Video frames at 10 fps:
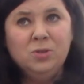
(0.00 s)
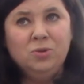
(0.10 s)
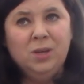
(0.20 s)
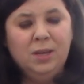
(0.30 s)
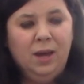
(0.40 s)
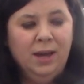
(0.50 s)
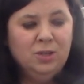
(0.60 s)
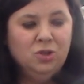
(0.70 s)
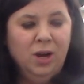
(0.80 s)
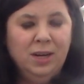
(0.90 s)
trick I
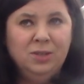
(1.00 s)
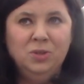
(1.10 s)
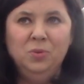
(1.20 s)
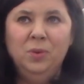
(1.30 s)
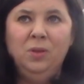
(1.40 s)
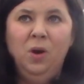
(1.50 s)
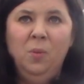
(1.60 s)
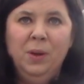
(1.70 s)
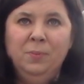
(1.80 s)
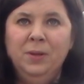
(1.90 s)
try to do with
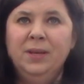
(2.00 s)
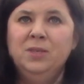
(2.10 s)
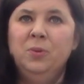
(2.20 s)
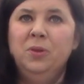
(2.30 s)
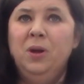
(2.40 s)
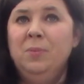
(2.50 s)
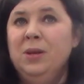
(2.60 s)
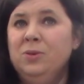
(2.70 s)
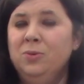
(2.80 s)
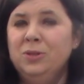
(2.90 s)
all my plants, whether I'm
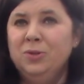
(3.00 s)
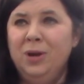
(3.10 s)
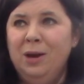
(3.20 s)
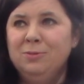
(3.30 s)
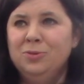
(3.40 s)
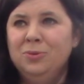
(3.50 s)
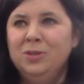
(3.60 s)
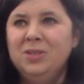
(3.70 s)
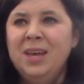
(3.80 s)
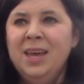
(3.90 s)
indoors or
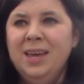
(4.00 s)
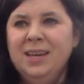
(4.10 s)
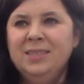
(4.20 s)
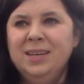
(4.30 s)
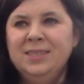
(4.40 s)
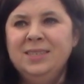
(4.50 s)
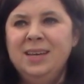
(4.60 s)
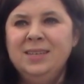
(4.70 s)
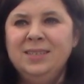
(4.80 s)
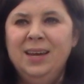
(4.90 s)
outdoors, is I
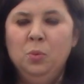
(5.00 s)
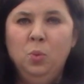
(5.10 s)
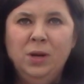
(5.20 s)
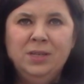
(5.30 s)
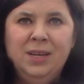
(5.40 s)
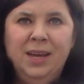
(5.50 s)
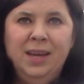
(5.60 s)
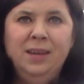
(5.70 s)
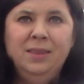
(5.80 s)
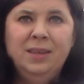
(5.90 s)
set aside one
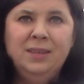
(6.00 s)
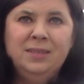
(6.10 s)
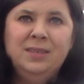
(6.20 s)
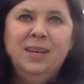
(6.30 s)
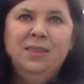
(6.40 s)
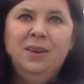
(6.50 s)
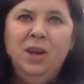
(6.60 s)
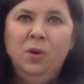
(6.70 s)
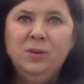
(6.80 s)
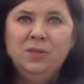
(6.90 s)
day that is the day that
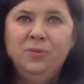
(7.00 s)
I always